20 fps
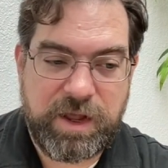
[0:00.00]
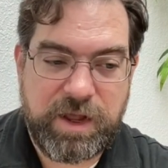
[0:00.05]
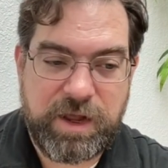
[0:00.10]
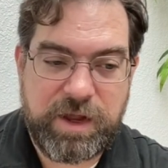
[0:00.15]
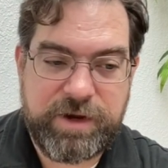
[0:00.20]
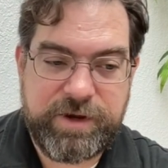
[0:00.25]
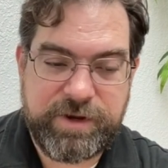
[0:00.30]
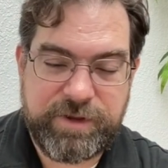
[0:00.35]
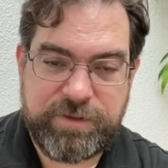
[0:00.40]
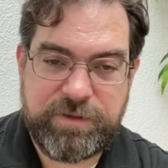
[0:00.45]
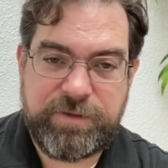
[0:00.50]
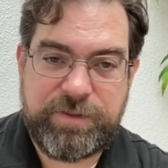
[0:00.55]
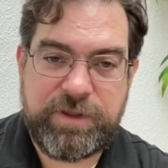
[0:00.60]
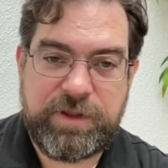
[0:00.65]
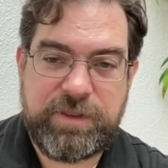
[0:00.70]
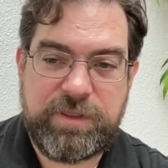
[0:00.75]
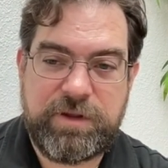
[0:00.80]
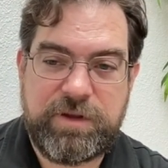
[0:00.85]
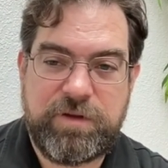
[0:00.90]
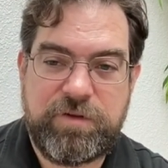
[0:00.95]
Another
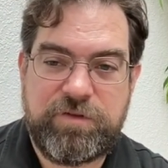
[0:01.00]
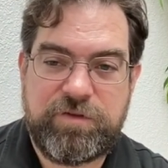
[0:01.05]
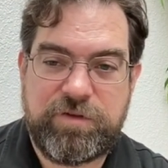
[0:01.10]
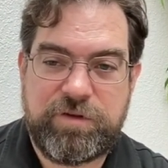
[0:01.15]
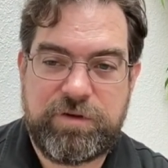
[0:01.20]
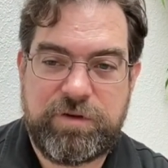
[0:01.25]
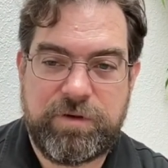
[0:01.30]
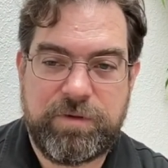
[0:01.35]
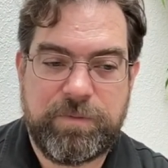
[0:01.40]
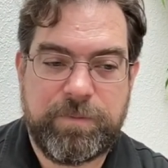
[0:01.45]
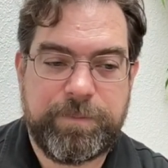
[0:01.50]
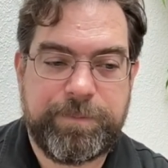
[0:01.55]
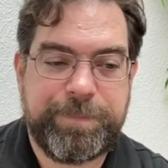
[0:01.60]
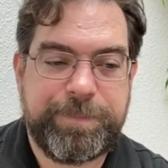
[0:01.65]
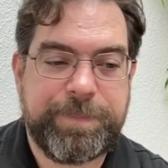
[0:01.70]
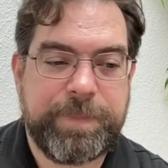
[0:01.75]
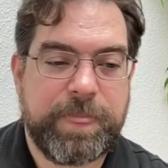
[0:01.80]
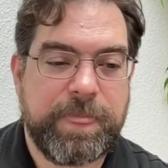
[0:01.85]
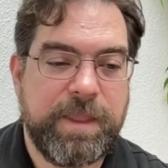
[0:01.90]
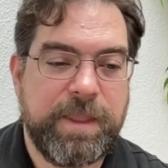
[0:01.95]
thing that you should do
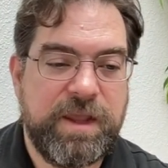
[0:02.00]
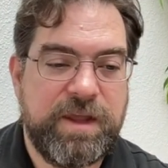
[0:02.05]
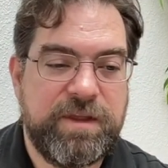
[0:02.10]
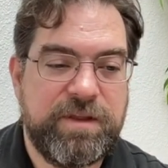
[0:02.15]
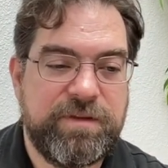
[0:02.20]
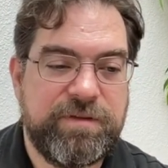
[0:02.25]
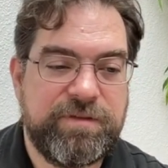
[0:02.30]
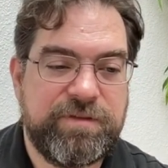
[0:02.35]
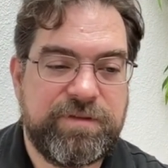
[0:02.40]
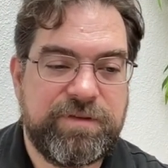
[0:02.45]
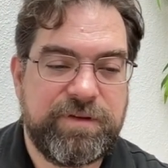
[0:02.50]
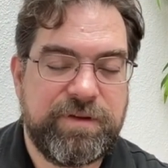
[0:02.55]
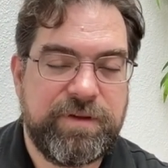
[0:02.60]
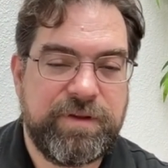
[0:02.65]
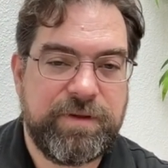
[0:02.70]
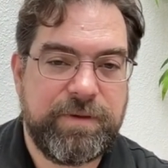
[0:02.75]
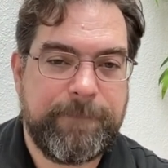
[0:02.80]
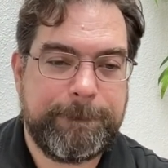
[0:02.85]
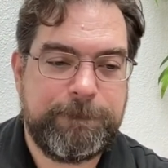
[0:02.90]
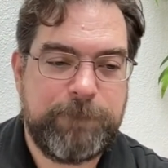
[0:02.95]
is
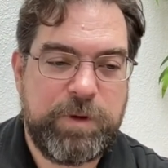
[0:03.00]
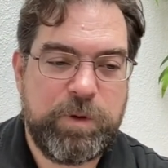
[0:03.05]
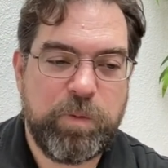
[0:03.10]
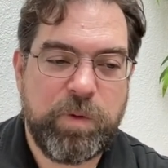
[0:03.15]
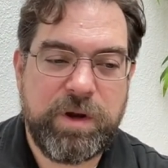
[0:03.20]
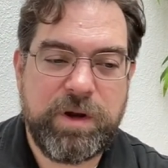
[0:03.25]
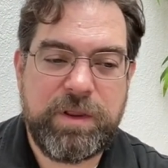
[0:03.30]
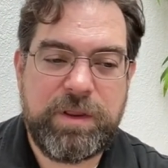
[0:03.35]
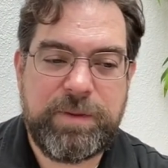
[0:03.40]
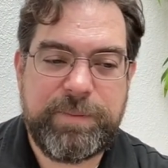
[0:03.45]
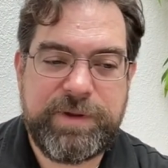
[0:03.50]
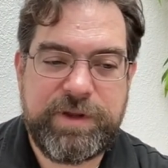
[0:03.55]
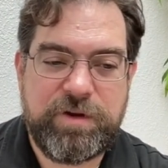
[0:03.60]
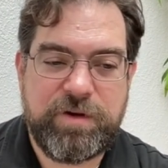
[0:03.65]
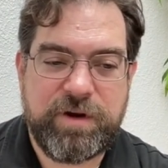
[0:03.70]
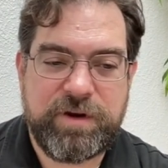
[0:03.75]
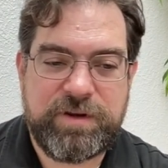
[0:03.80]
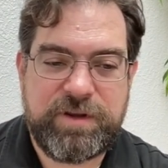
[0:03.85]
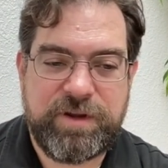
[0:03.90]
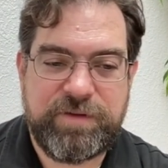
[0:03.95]
you want to limit
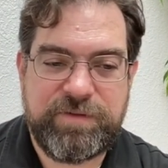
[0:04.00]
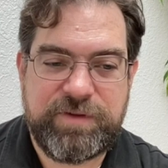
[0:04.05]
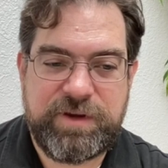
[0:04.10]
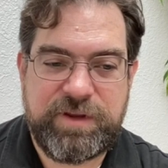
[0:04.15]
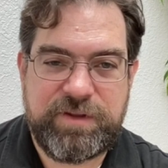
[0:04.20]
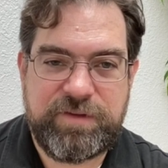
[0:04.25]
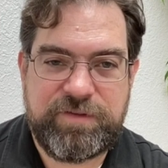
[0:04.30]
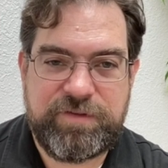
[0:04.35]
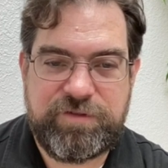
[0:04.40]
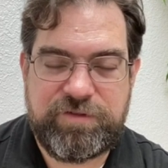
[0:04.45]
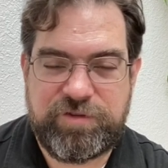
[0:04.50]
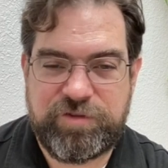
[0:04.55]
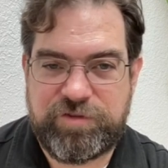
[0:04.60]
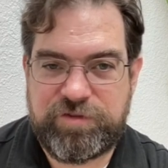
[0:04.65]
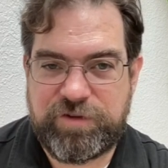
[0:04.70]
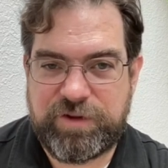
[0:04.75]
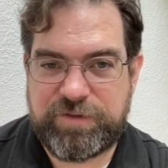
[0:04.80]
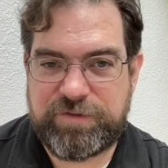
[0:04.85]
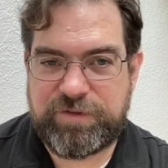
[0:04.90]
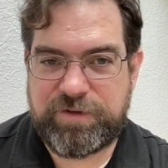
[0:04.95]
your activities to
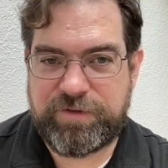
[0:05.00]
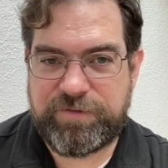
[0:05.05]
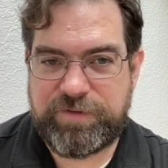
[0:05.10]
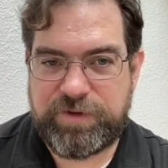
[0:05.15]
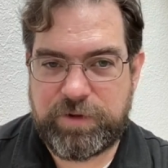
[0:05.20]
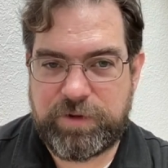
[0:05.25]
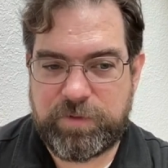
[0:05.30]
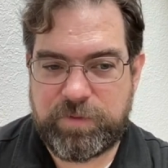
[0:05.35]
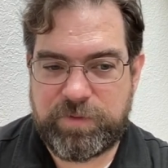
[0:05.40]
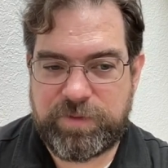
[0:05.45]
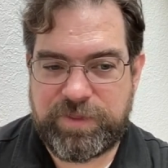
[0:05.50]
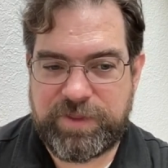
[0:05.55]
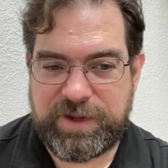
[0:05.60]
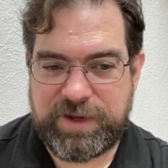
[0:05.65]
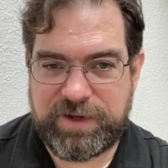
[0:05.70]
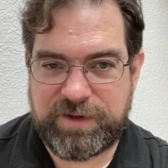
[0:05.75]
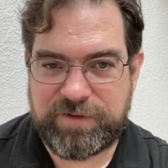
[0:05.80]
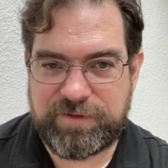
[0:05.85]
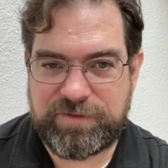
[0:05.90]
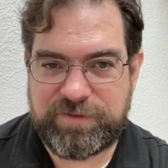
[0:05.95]
just a few
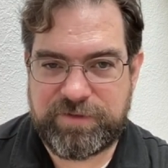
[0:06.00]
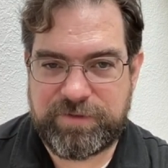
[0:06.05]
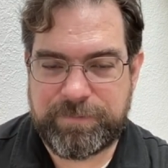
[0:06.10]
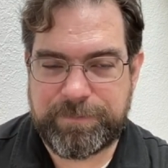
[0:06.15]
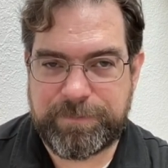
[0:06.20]
things.